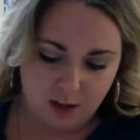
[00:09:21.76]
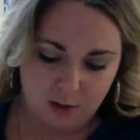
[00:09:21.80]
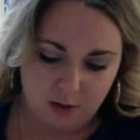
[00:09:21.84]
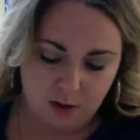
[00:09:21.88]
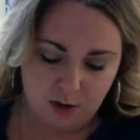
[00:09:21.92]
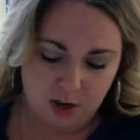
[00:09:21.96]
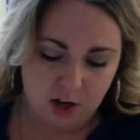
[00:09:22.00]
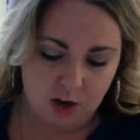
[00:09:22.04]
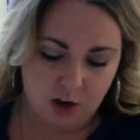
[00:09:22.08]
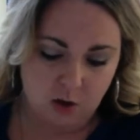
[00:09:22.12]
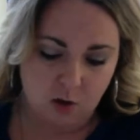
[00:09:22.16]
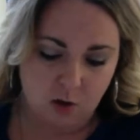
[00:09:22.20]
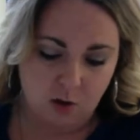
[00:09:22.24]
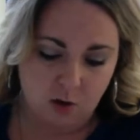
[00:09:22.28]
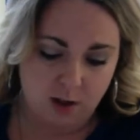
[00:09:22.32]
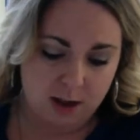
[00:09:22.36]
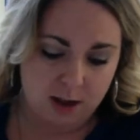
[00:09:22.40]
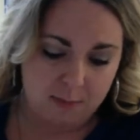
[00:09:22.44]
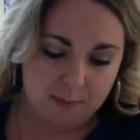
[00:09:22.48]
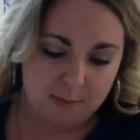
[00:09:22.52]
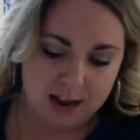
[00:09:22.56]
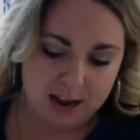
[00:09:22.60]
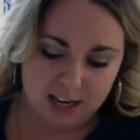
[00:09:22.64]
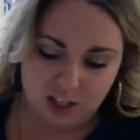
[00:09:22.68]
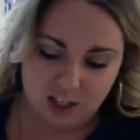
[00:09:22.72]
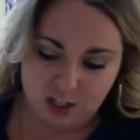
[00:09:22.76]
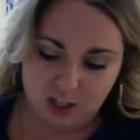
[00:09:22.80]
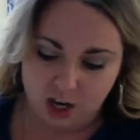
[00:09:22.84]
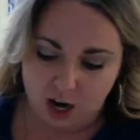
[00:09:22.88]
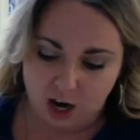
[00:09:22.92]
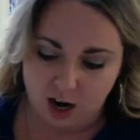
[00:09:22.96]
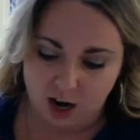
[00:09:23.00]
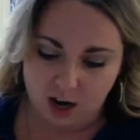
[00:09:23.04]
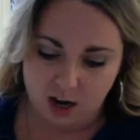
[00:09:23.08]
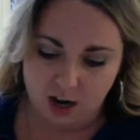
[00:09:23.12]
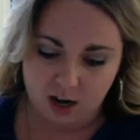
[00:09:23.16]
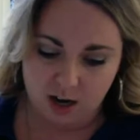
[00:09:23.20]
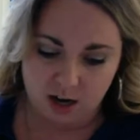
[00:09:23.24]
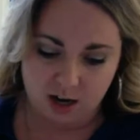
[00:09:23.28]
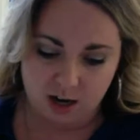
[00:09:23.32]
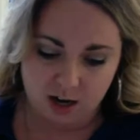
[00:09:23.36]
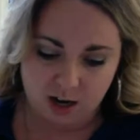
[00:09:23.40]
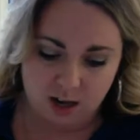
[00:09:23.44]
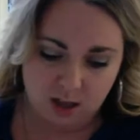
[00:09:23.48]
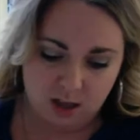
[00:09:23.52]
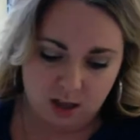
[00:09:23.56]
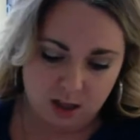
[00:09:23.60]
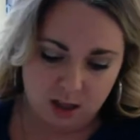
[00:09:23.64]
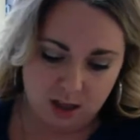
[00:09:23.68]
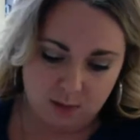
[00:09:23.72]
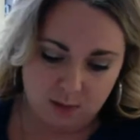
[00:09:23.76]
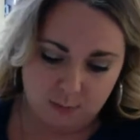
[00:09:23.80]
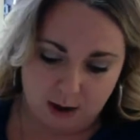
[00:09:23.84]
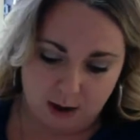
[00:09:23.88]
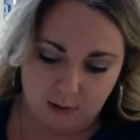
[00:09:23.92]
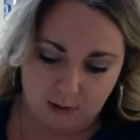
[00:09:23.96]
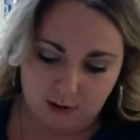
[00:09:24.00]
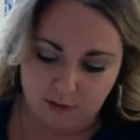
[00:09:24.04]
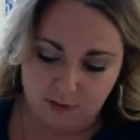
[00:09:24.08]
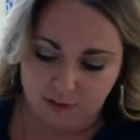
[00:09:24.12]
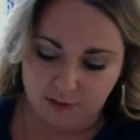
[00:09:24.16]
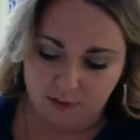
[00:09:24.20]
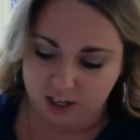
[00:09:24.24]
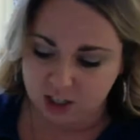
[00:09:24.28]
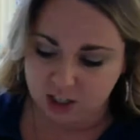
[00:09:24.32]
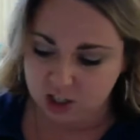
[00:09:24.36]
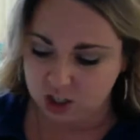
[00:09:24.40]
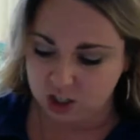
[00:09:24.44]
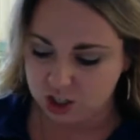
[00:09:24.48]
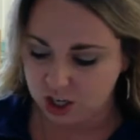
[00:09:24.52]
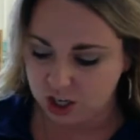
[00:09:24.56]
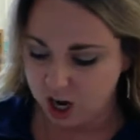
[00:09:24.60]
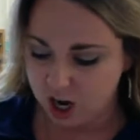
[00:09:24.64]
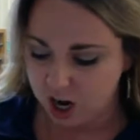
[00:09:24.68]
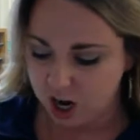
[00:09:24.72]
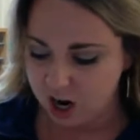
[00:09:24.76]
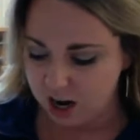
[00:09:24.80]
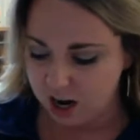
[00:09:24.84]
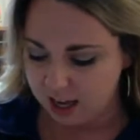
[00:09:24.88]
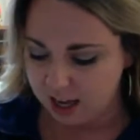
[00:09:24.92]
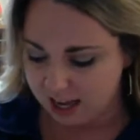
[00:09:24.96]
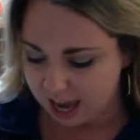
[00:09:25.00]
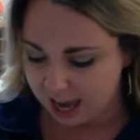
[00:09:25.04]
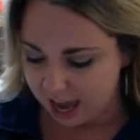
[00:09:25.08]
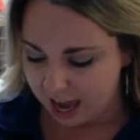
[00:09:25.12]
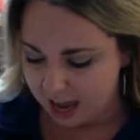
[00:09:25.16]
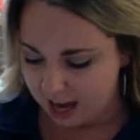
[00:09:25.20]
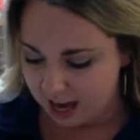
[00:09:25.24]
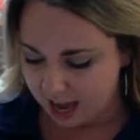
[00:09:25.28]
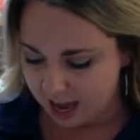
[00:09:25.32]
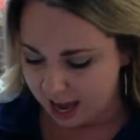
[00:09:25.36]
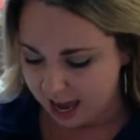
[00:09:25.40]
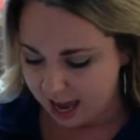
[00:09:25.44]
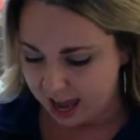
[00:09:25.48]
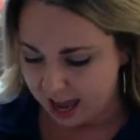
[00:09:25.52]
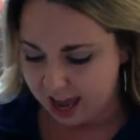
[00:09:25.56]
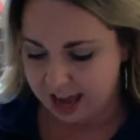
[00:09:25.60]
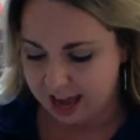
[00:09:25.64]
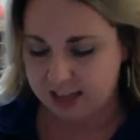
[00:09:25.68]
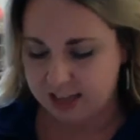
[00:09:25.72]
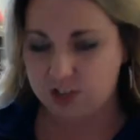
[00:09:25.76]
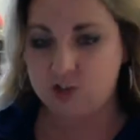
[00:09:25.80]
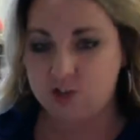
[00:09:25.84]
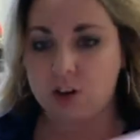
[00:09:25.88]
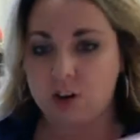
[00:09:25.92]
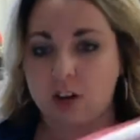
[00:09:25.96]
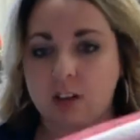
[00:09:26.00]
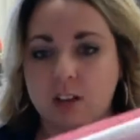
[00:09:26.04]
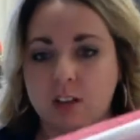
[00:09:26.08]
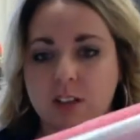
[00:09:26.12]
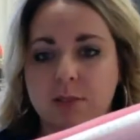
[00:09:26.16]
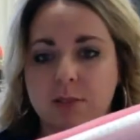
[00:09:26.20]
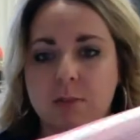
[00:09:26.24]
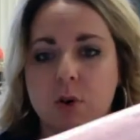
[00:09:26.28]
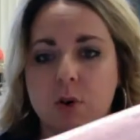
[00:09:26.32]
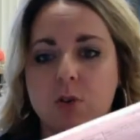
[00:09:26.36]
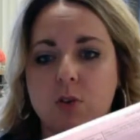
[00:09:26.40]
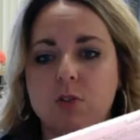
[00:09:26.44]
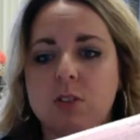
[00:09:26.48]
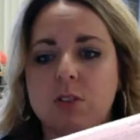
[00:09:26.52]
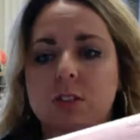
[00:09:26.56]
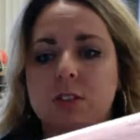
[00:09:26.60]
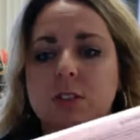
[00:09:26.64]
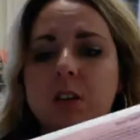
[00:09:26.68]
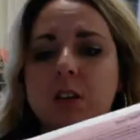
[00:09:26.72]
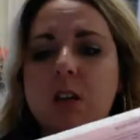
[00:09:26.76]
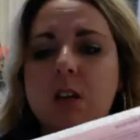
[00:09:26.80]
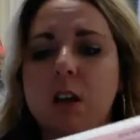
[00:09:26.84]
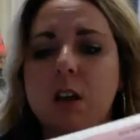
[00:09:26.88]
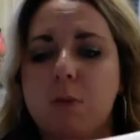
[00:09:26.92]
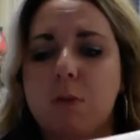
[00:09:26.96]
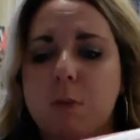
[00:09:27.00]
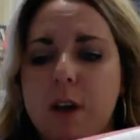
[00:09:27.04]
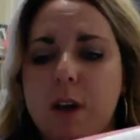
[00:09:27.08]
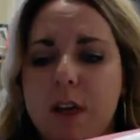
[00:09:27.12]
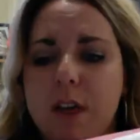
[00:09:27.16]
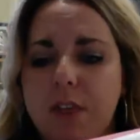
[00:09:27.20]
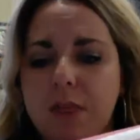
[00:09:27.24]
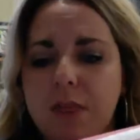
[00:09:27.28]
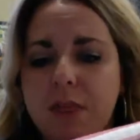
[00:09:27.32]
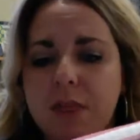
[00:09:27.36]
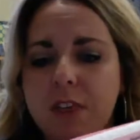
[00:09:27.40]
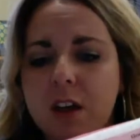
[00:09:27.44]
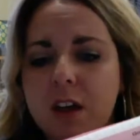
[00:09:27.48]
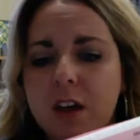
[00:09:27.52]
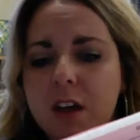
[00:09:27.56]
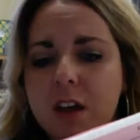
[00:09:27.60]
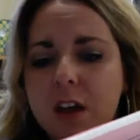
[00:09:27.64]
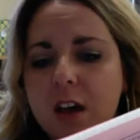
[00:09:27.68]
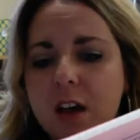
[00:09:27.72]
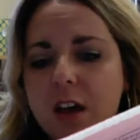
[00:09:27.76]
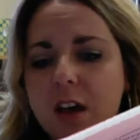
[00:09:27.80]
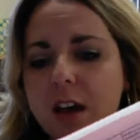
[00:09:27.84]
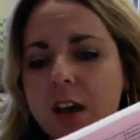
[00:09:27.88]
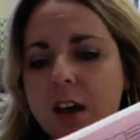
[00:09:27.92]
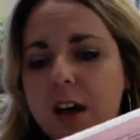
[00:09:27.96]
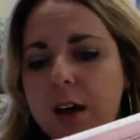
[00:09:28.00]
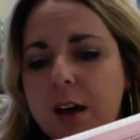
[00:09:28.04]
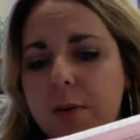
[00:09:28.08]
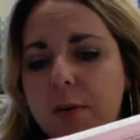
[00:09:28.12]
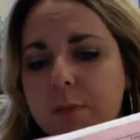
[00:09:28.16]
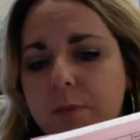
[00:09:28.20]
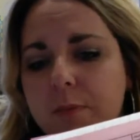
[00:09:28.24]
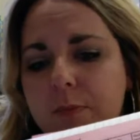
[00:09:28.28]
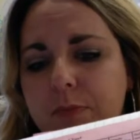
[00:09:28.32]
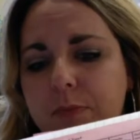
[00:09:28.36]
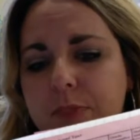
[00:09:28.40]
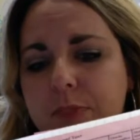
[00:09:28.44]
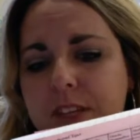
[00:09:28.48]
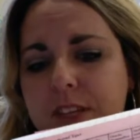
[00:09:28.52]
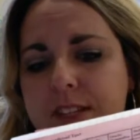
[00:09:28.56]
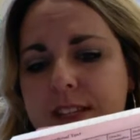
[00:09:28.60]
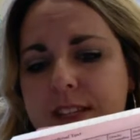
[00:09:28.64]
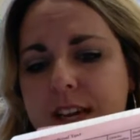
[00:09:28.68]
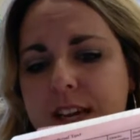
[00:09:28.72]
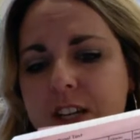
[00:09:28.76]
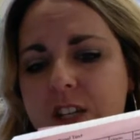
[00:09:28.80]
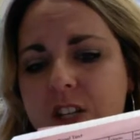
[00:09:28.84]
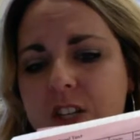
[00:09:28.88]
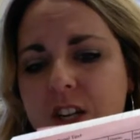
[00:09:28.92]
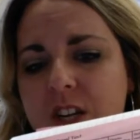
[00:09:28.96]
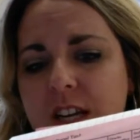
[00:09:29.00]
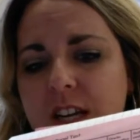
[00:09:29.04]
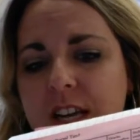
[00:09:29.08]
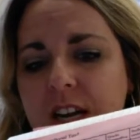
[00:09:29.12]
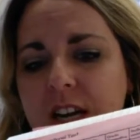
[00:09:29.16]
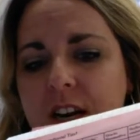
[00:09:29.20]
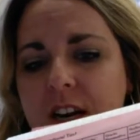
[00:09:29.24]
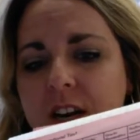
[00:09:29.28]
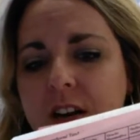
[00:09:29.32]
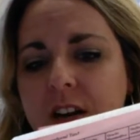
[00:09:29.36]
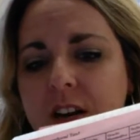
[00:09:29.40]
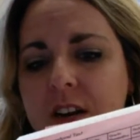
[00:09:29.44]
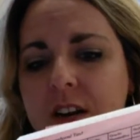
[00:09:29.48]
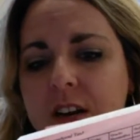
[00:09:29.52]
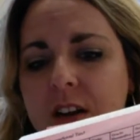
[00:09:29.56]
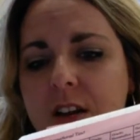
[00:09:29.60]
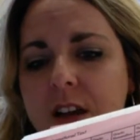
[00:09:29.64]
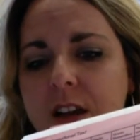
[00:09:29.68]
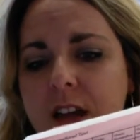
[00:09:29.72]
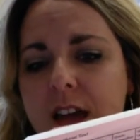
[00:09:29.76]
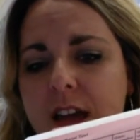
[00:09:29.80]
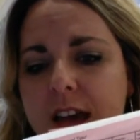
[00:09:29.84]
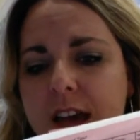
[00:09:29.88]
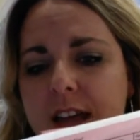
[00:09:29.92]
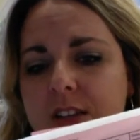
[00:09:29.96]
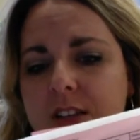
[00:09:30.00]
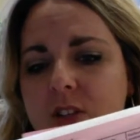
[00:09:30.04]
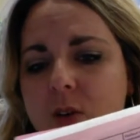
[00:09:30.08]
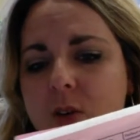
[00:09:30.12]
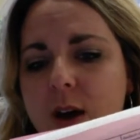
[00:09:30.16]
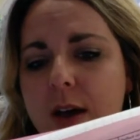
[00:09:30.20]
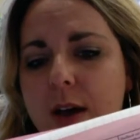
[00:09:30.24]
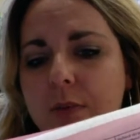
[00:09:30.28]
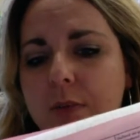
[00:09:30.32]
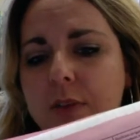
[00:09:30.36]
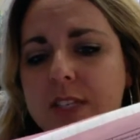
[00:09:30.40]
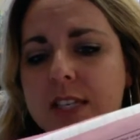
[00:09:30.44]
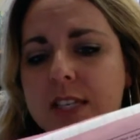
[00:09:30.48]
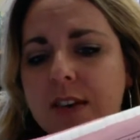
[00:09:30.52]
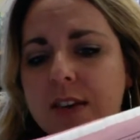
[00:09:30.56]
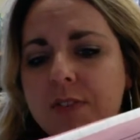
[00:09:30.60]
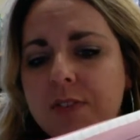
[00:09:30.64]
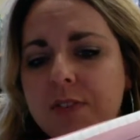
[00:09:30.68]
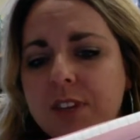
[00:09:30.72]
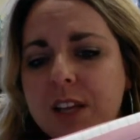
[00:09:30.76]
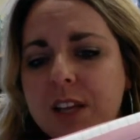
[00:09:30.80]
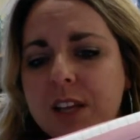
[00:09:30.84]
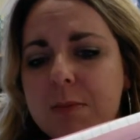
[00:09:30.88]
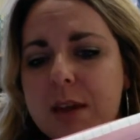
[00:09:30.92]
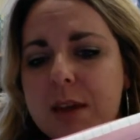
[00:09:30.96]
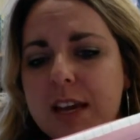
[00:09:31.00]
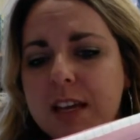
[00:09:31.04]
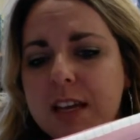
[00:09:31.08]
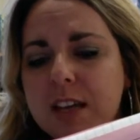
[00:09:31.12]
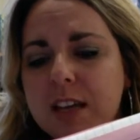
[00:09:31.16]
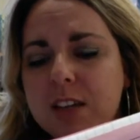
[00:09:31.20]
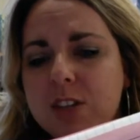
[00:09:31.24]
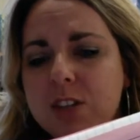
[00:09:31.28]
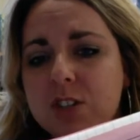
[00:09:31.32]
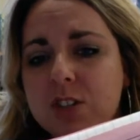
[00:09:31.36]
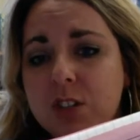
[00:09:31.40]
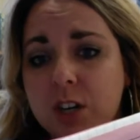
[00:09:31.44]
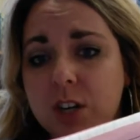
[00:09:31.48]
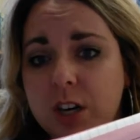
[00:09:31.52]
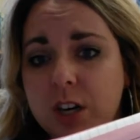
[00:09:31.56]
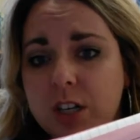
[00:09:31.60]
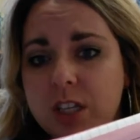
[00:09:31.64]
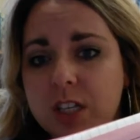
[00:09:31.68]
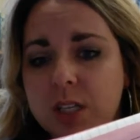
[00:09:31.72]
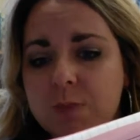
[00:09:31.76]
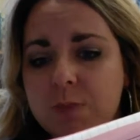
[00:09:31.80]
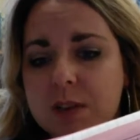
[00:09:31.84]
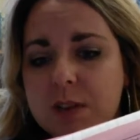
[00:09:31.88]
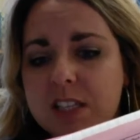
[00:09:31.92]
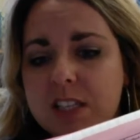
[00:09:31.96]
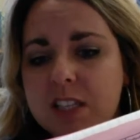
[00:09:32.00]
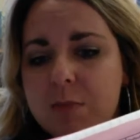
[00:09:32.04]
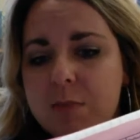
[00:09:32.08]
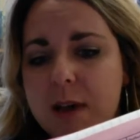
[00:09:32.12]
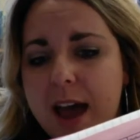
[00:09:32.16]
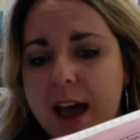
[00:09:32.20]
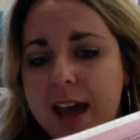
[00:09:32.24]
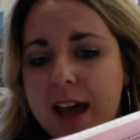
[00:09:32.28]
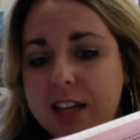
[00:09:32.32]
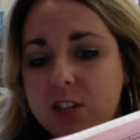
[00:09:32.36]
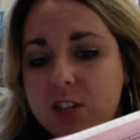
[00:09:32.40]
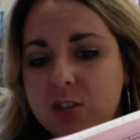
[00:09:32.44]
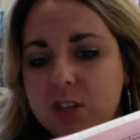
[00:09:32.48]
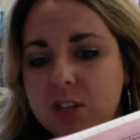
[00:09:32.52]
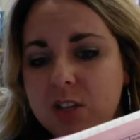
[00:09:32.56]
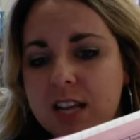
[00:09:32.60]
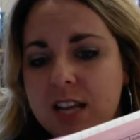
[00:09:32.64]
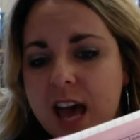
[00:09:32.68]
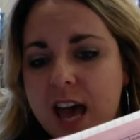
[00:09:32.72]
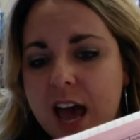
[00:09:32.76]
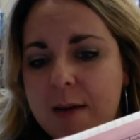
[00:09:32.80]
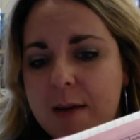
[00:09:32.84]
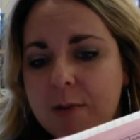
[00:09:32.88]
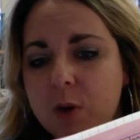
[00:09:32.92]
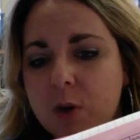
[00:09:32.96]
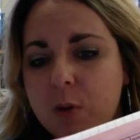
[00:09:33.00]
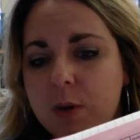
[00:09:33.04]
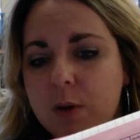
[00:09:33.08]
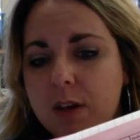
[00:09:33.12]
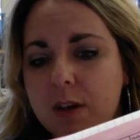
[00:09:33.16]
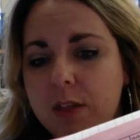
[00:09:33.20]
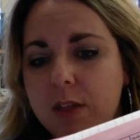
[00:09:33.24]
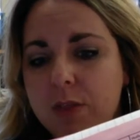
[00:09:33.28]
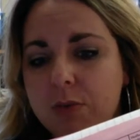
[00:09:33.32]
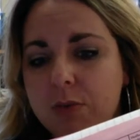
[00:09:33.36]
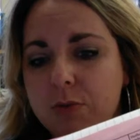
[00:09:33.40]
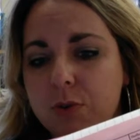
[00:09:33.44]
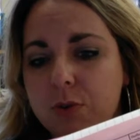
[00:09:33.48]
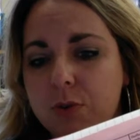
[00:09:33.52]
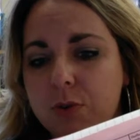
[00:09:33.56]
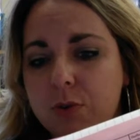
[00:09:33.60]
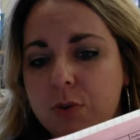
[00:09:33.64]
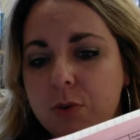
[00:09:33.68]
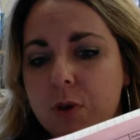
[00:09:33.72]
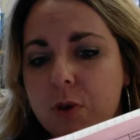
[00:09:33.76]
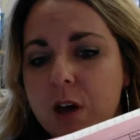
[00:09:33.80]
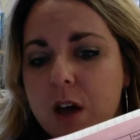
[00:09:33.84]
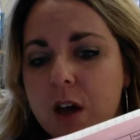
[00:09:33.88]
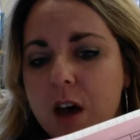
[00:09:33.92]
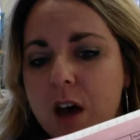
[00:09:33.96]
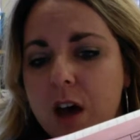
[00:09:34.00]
You know, in my chart, my reflection chart, again, I struggled the most with this section here. And so I would definitely make sure to spend some extra time going through